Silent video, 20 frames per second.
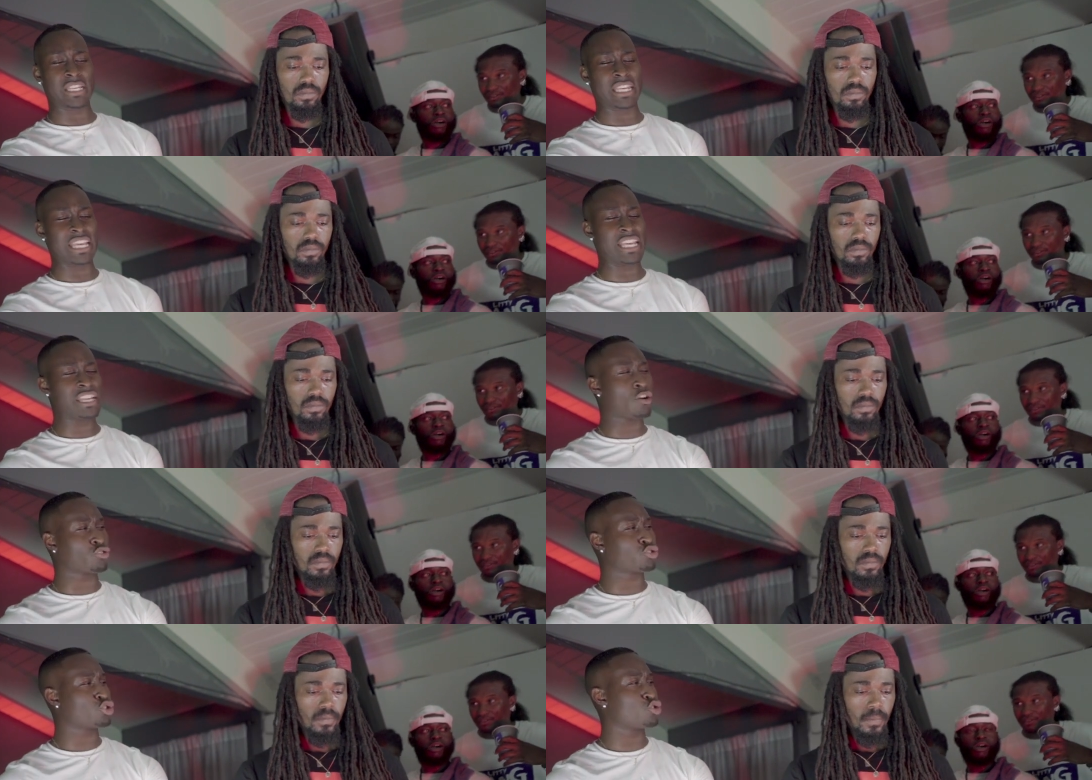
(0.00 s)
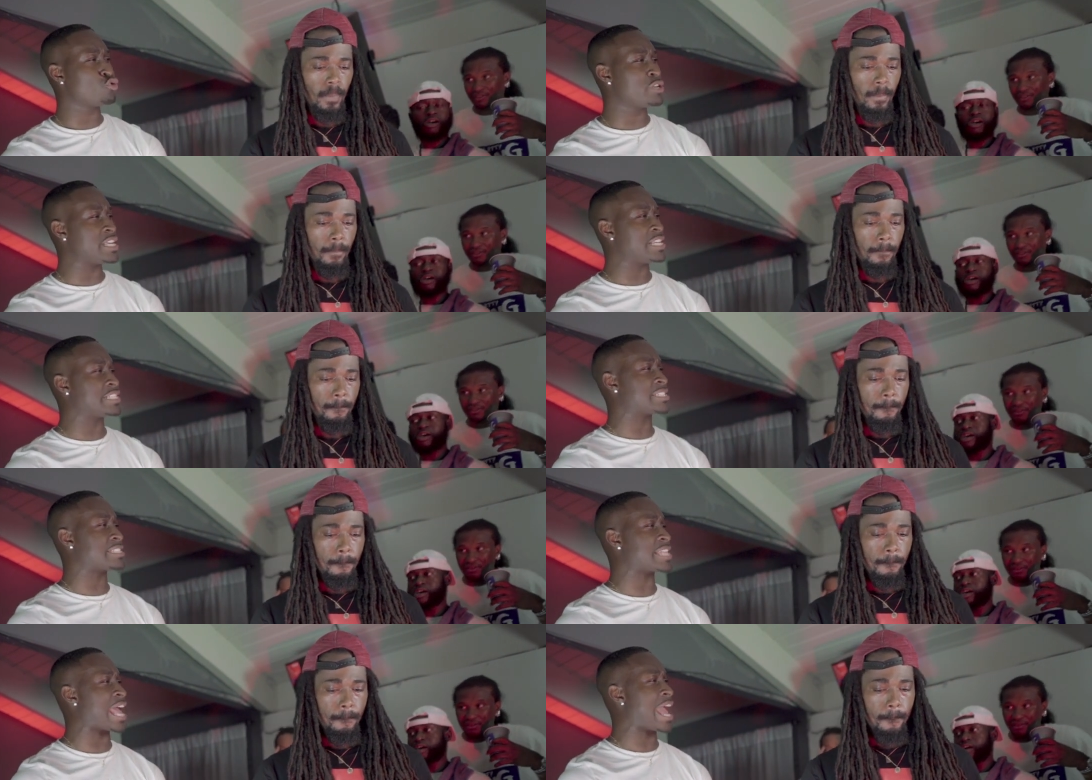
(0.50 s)
Speaker 1: need those
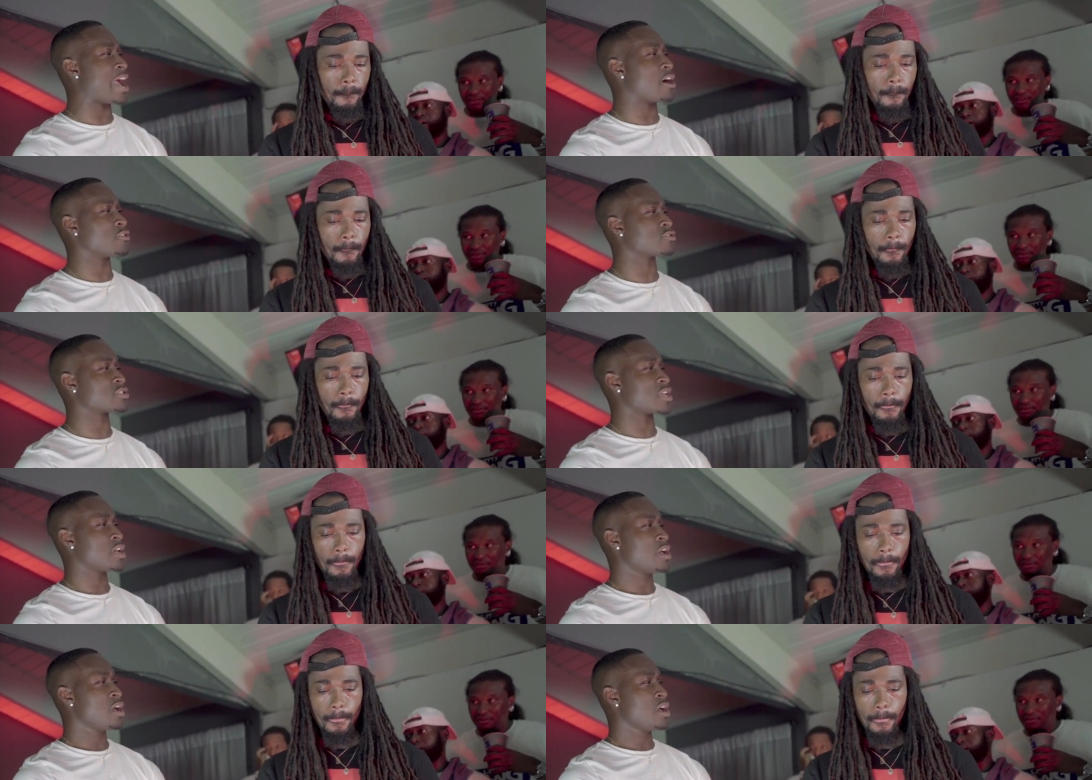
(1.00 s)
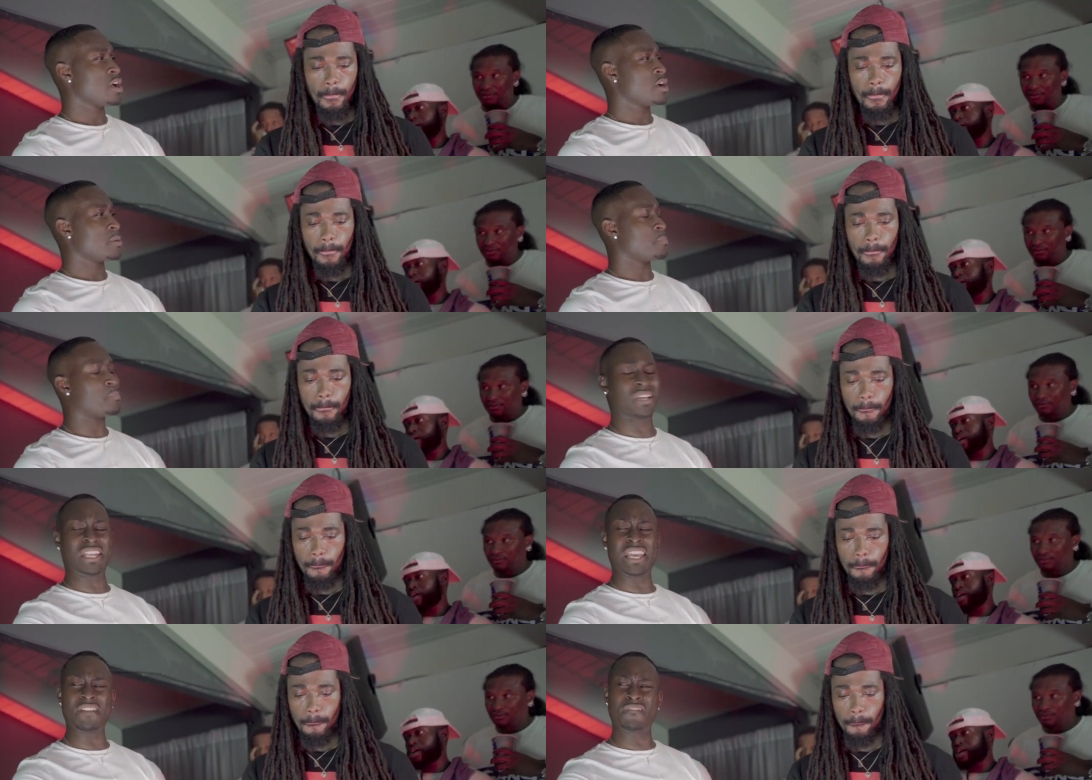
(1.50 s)
unique styles.
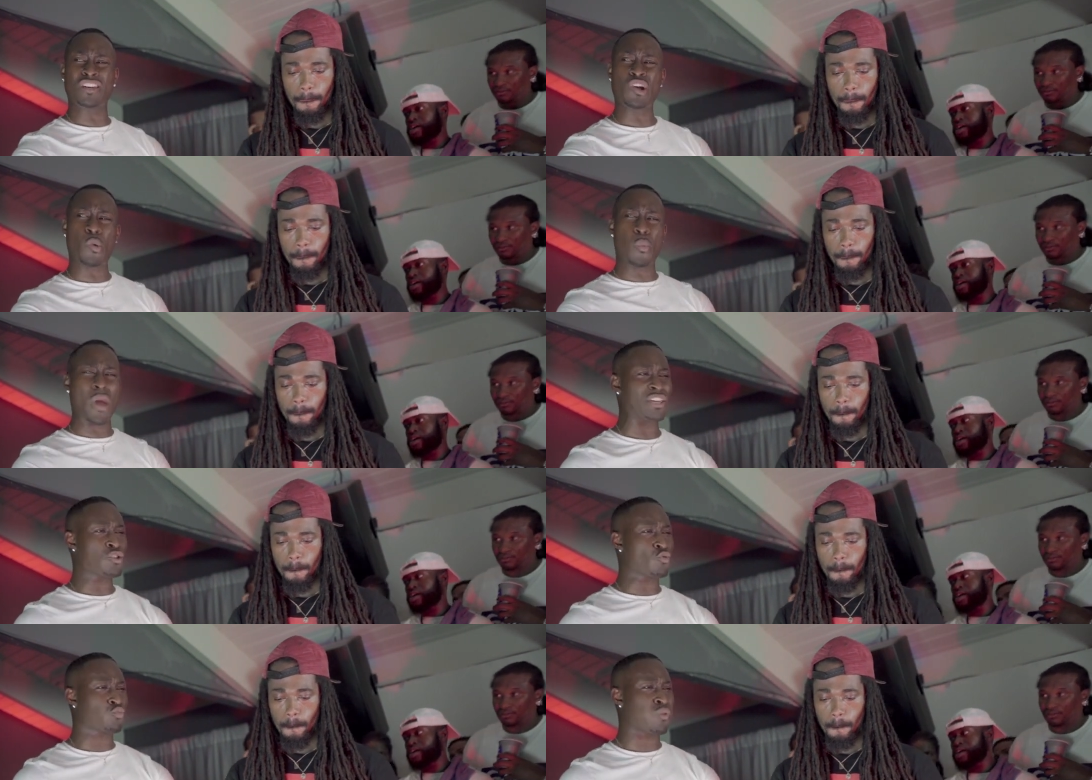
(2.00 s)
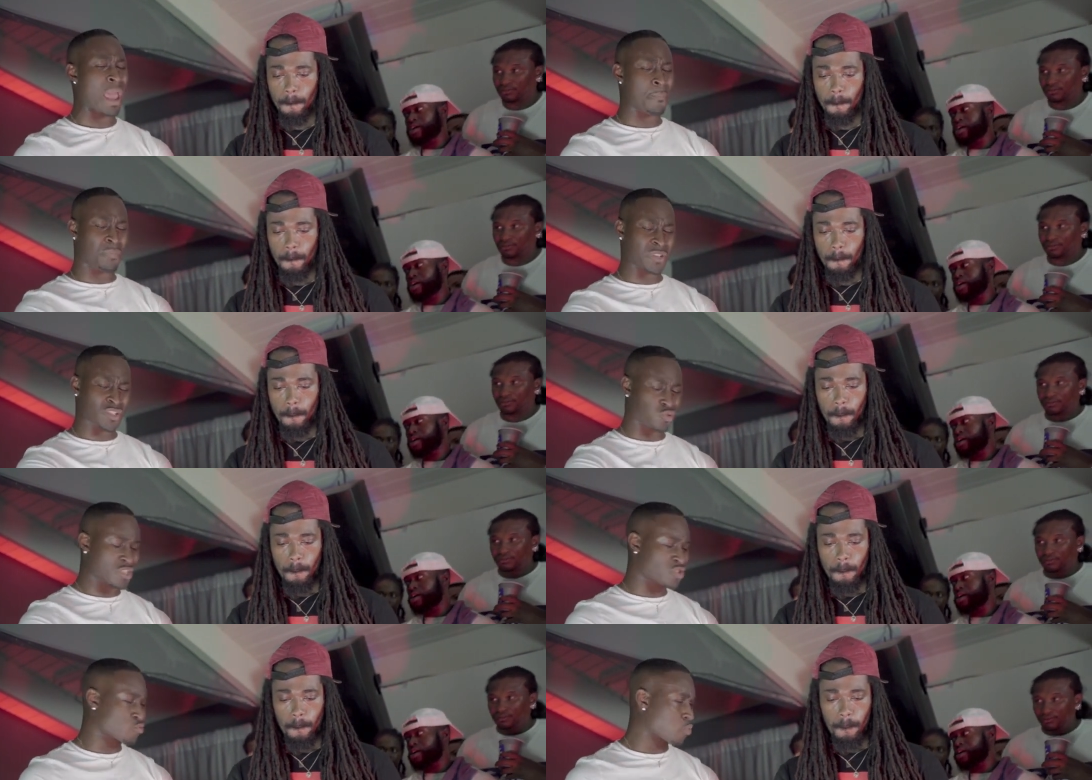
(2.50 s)
But even the way you rap
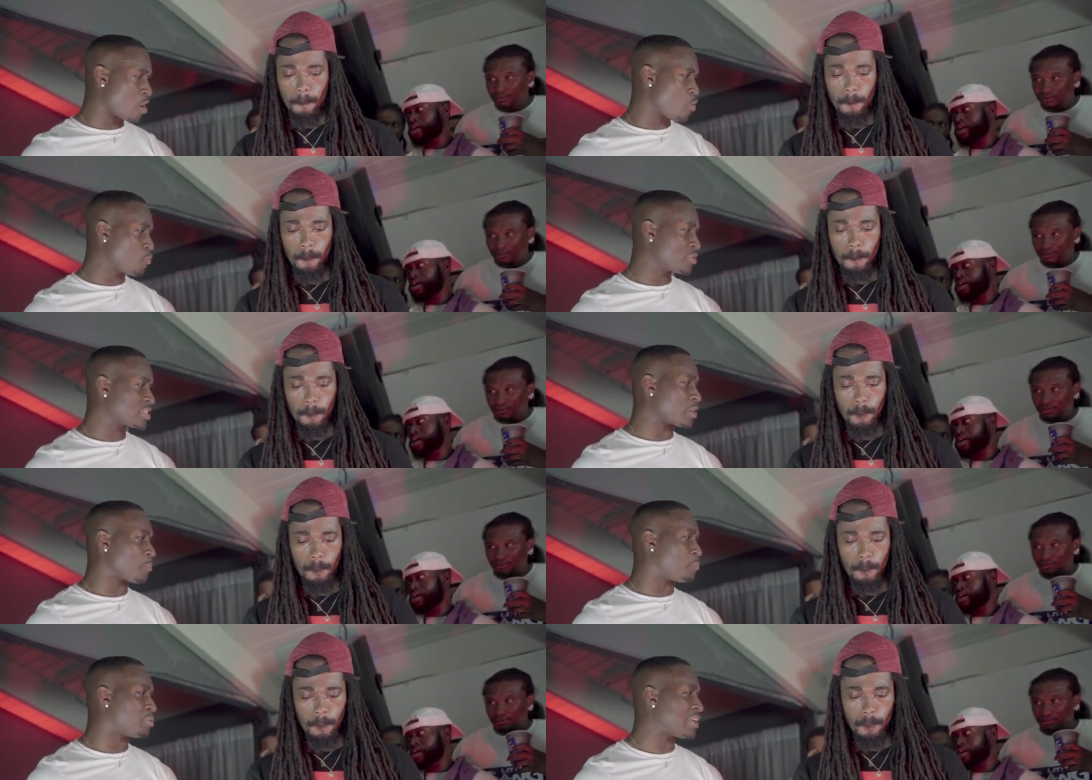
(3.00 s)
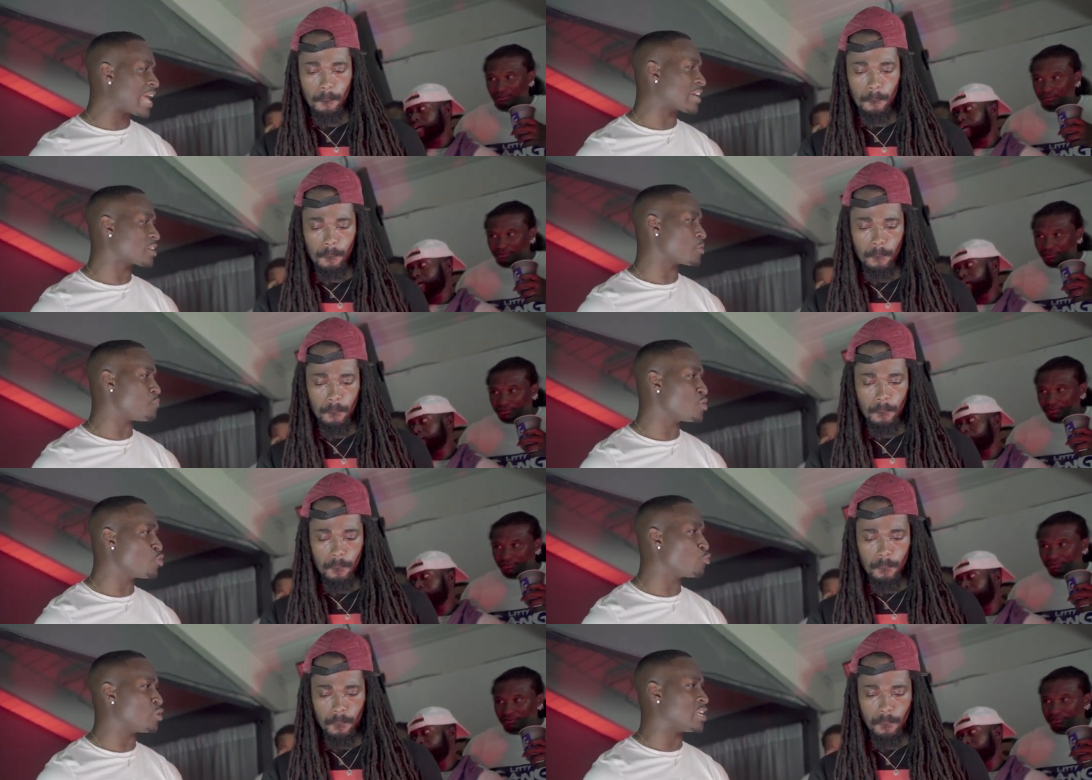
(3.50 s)
is what's wrong with the black
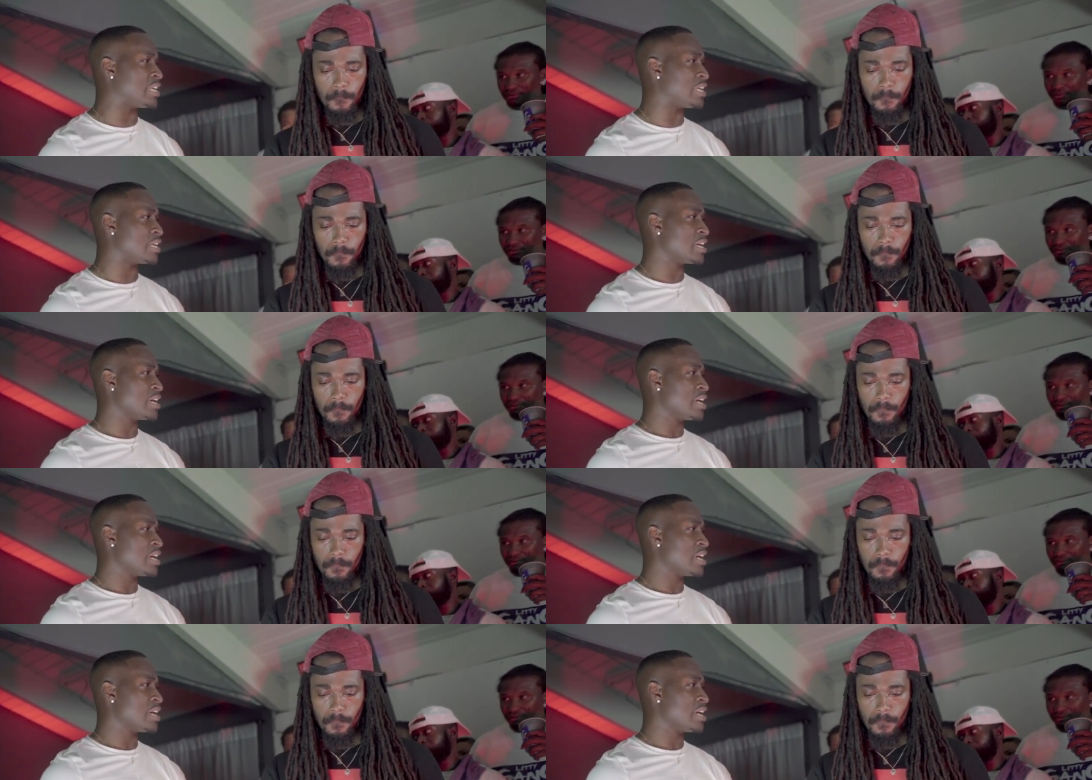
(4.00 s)
community.